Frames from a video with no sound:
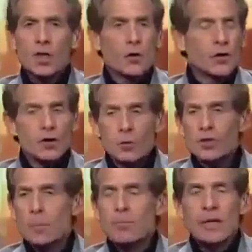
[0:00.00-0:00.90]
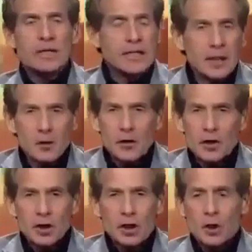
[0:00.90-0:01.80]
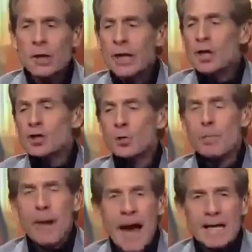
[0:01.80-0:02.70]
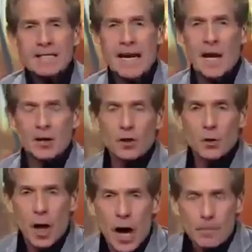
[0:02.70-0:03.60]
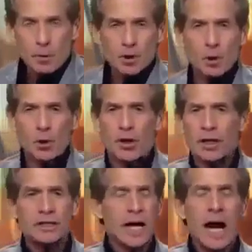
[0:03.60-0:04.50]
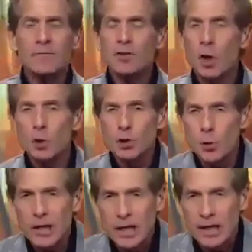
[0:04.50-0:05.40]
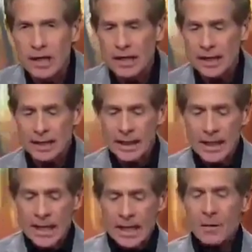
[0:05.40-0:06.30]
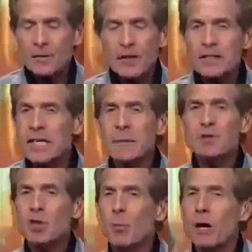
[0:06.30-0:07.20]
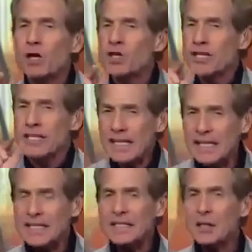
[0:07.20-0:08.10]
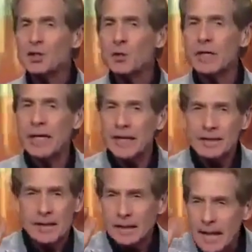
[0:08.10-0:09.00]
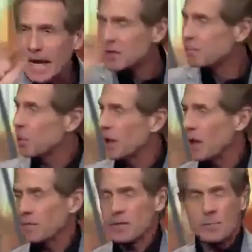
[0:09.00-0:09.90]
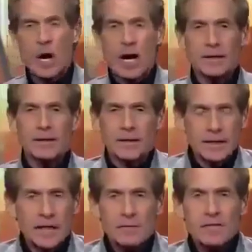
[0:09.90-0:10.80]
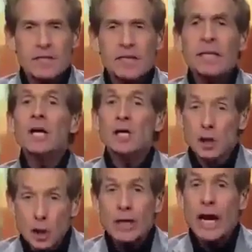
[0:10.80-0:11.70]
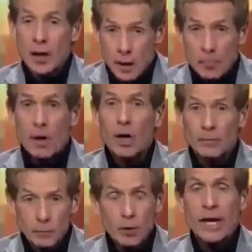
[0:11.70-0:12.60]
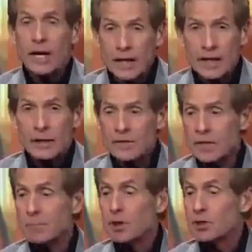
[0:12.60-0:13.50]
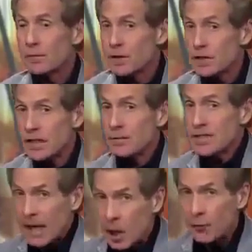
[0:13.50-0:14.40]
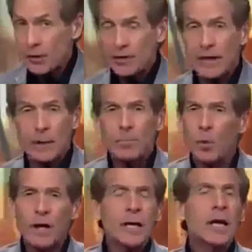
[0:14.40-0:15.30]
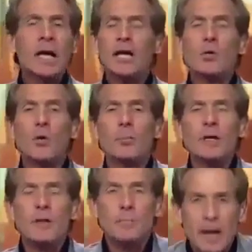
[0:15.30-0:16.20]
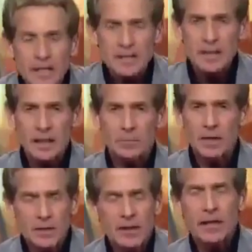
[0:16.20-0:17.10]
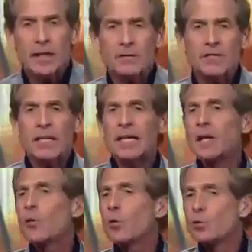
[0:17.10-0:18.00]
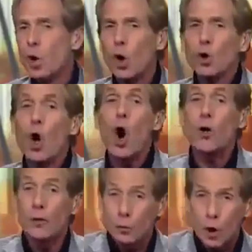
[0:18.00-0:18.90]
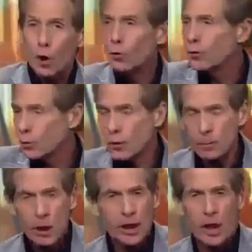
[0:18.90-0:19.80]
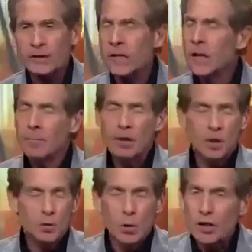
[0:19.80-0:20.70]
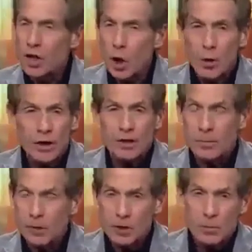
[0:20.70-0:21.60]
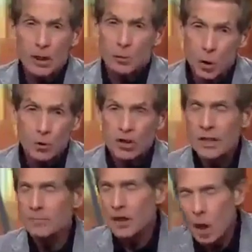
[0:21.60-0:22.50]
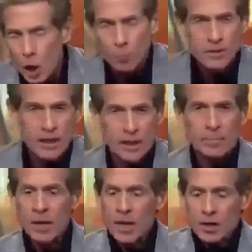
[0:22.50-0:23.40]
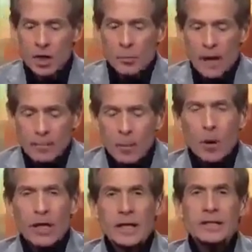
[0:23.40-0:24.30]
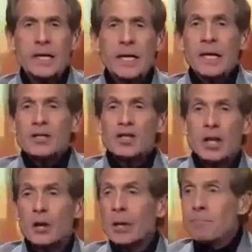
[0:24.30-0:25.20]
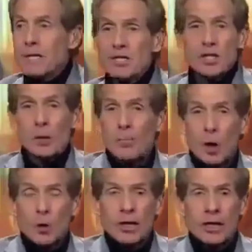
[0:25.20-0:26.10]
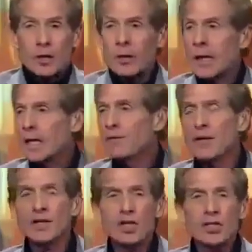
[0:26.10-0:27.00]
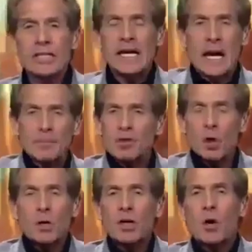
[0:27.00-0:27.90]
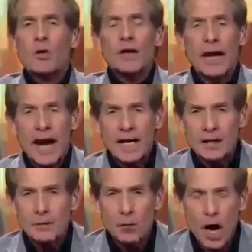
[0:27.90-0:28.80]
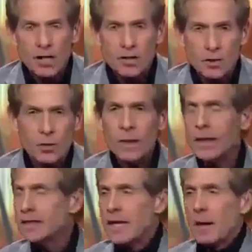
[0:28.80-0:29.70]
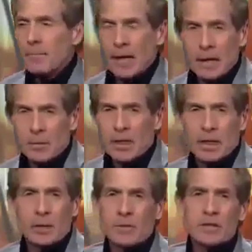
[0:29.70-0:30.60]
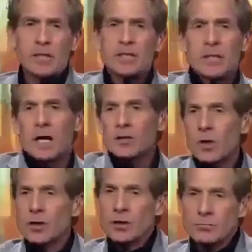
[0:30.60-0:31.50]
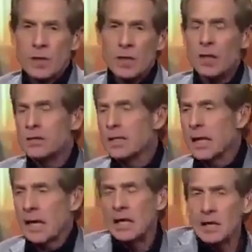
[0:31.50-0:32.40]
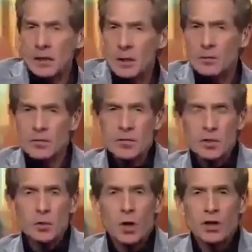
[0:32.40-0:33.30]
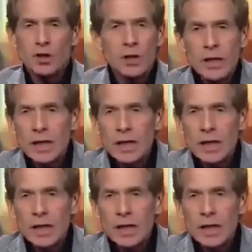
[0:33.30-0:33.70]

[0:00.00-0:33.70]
So this was a big deal this year to max out your opportunities. I've told you again and again, if this team so much as ekes into the last playoff spot in the NFC, look out above, look out NFC, because if this team is healthy at that point, it will be the best team in the NFC and it will roll on the road through the playoffs because we know it is a much better road team than a home team. So my point is, Jerry missed the boat here. If he had just kept Tony on the active roster, he's not babying him. He's not trying to candy coat the situation.